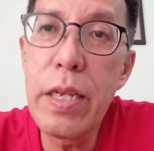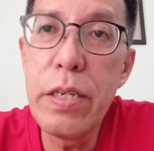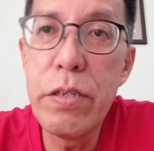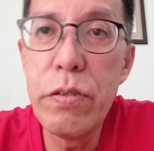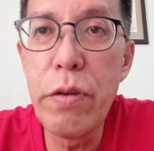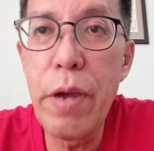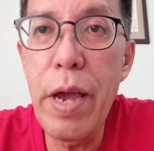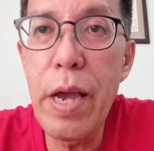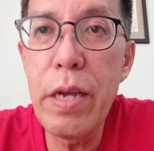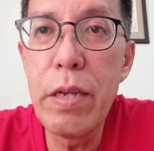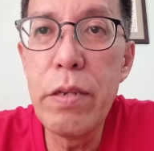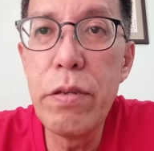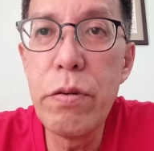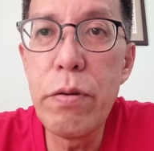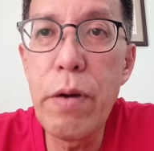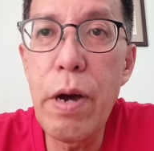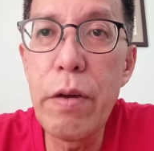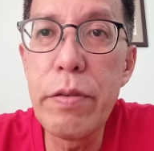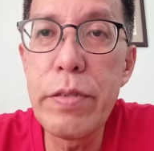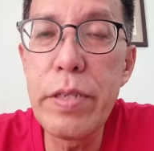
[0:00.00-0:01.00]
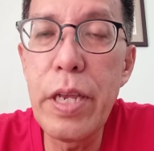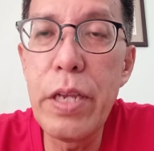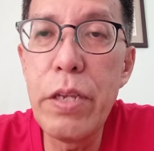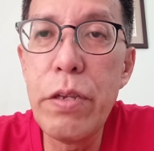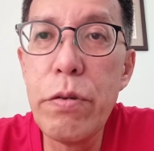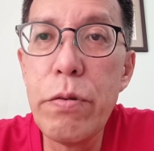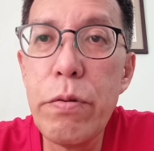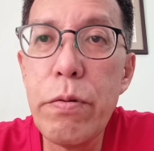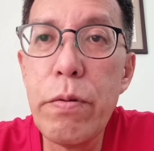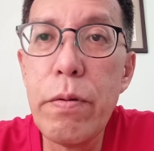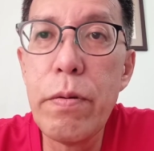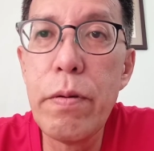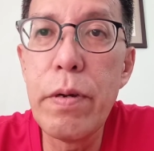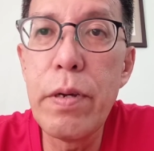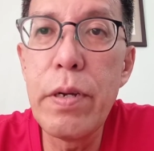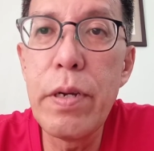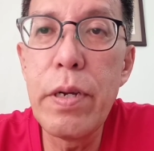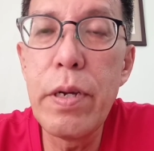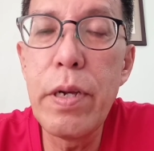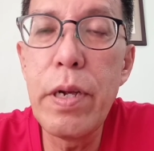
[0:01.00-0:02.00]
you
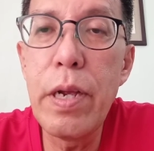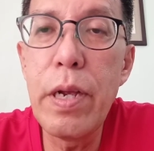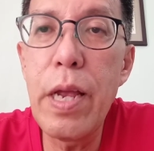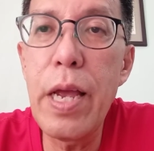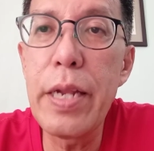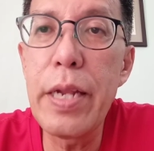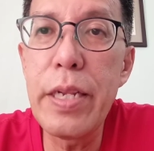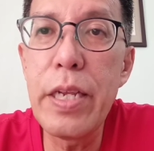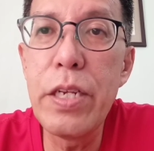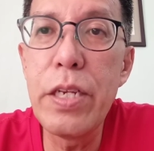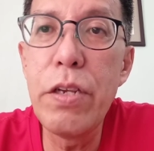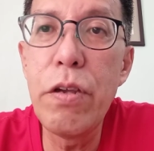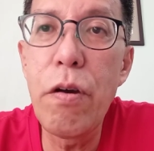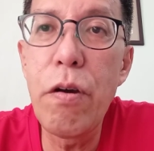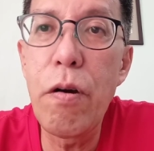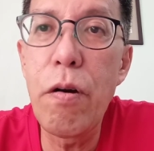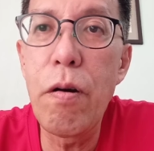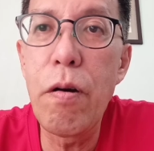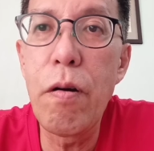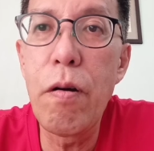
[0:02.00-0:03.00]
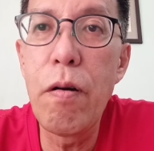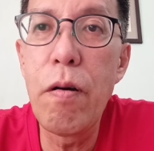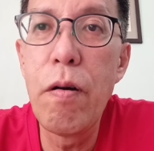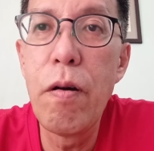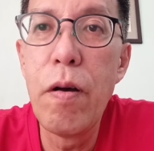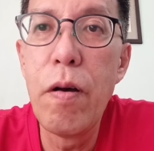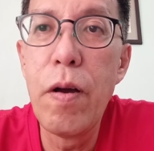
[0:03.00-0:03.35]
add in your